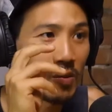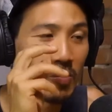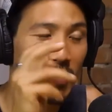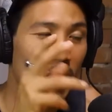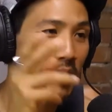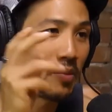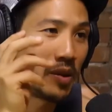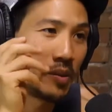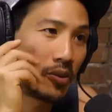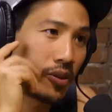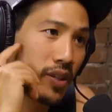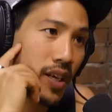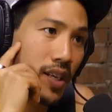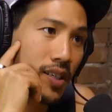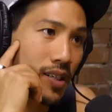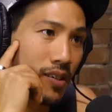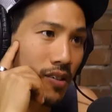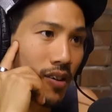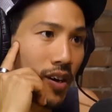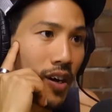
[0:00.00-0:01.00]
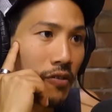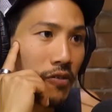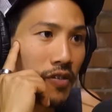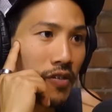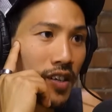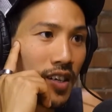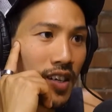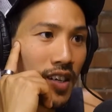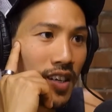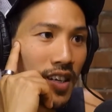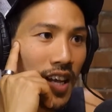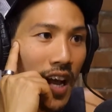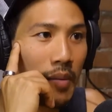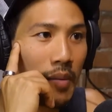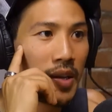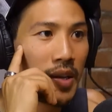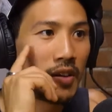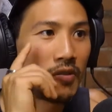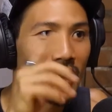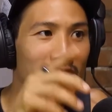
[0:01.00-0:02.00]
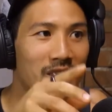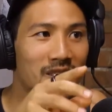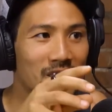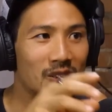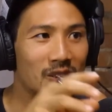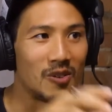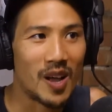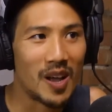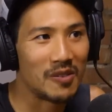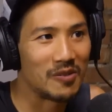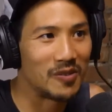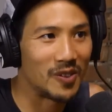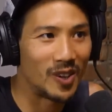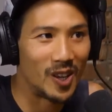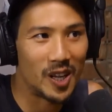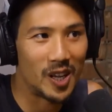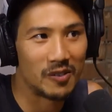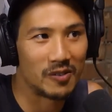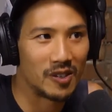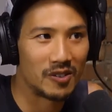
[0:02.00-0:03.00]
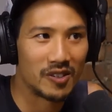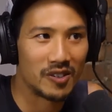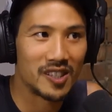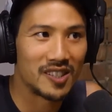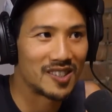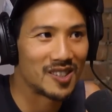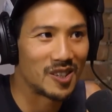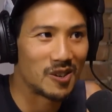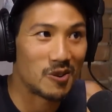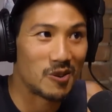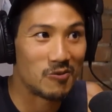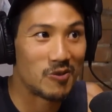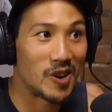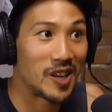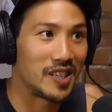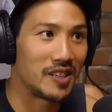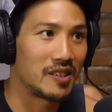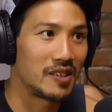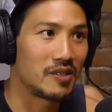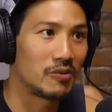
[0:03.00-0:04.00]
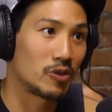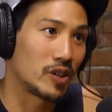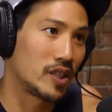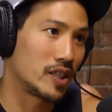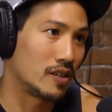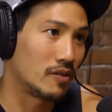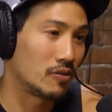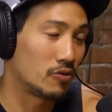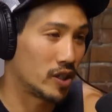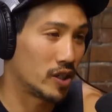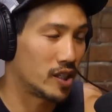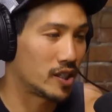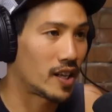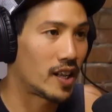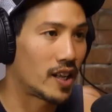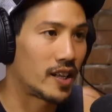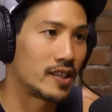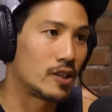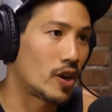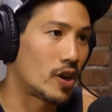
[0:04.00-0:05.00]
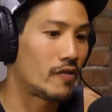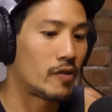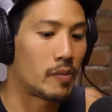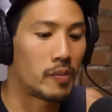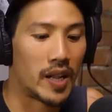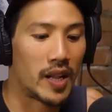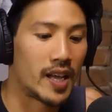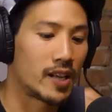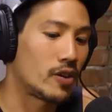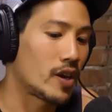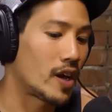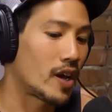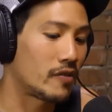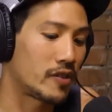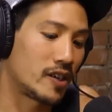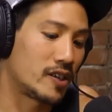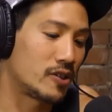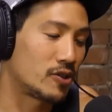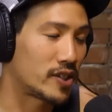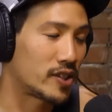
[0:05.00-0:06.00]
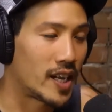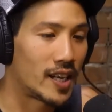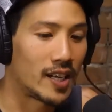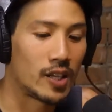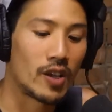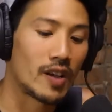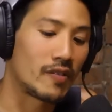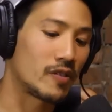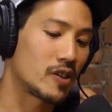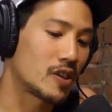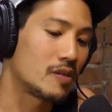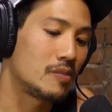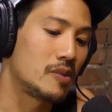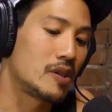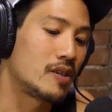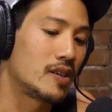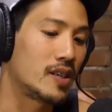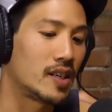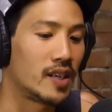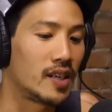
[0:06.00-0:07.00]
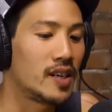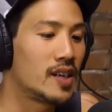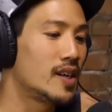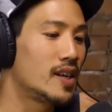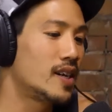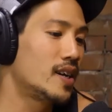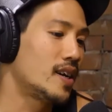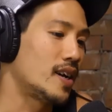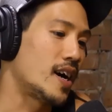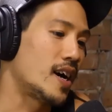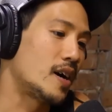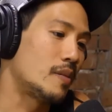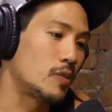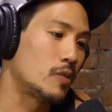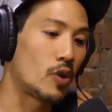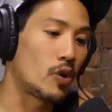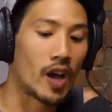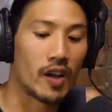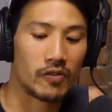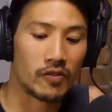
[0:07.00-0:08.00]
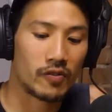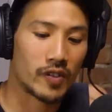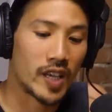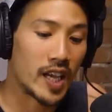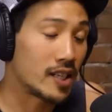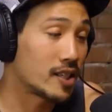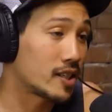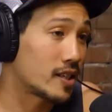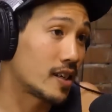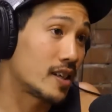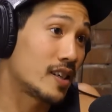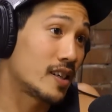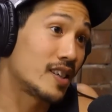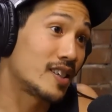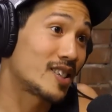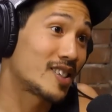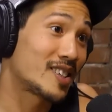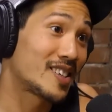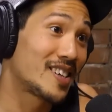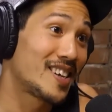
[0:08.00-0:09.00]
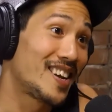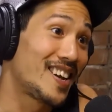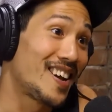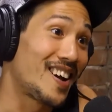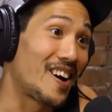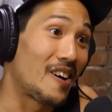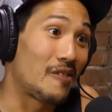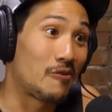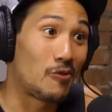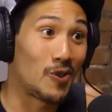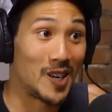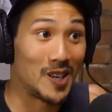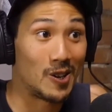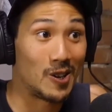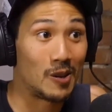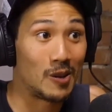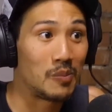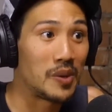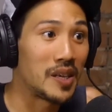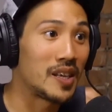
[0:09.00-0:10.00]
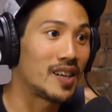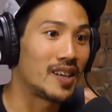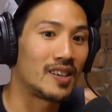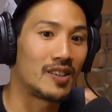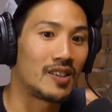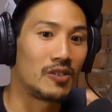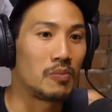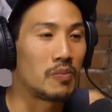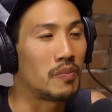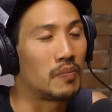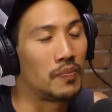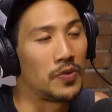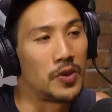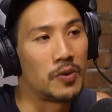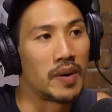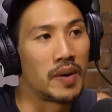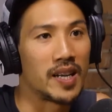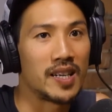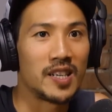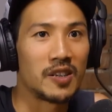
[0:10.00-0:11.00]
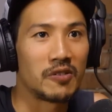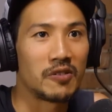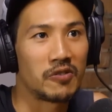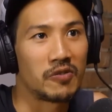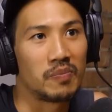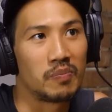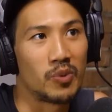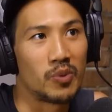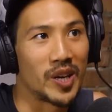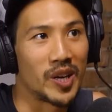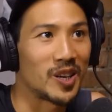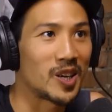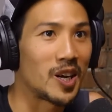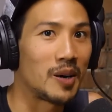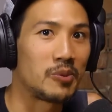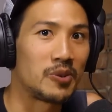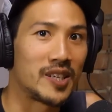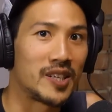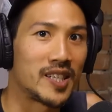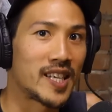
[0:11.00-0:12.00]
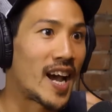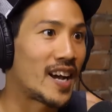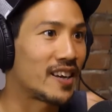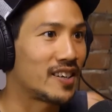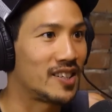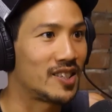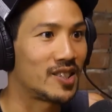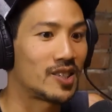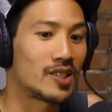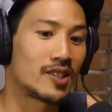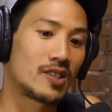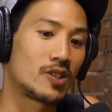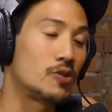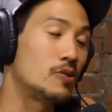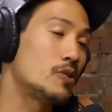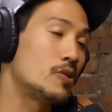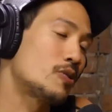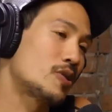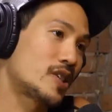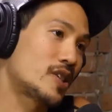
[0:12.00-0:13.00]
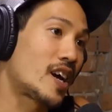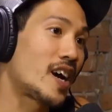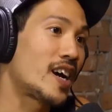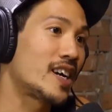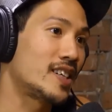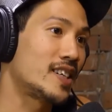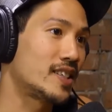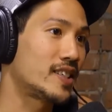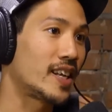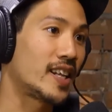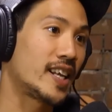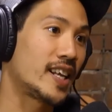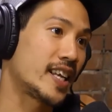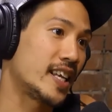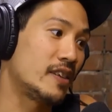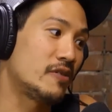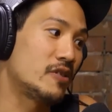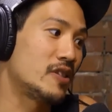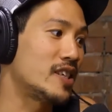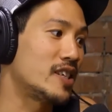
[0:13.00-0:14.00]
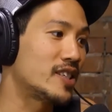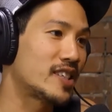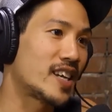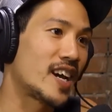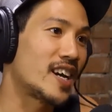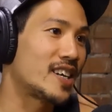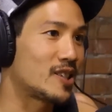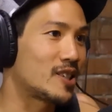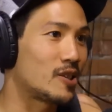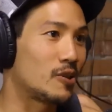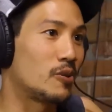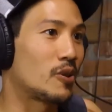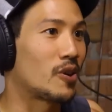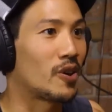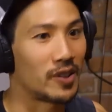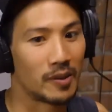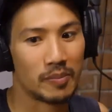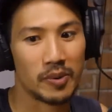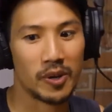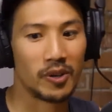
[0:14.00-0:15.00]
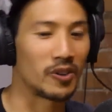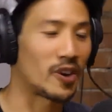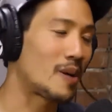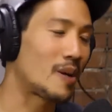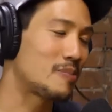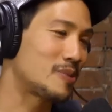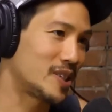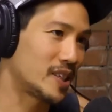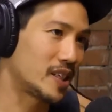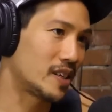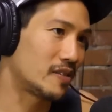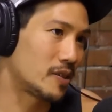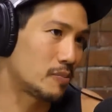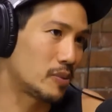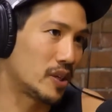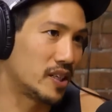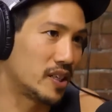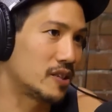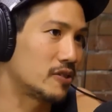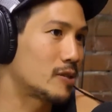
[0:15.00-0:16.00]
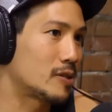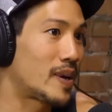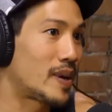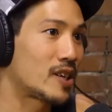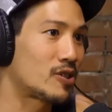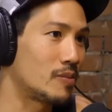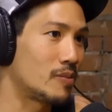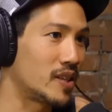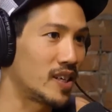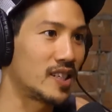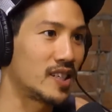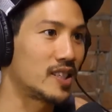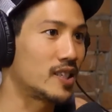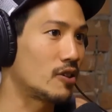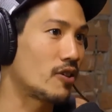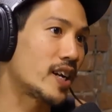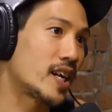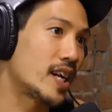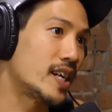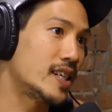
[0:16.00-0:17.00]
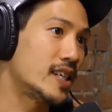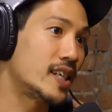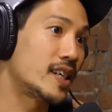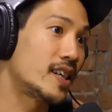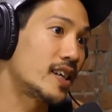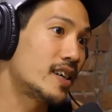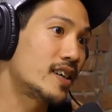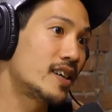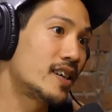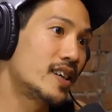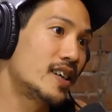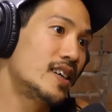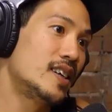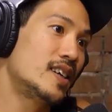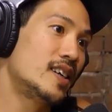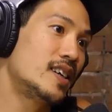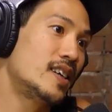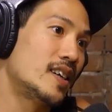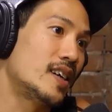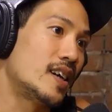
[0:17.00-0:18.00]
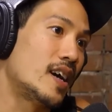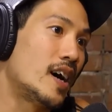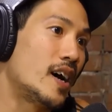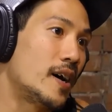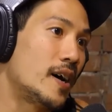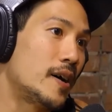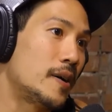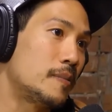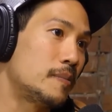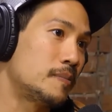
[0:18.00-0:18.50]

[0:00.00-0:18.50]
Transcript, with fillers: could probably pull that dinner off. Yeah. I mean, if anything, you have a lot of ingredients that are already really, really solid. You have a plan, you have an understanding, you have a community, you have case studies of what it could be. You might need to bring a couple antagonists to your side and say, like, even these guys who are on the polar opposite of the political spectrum think it's a great idea. I need the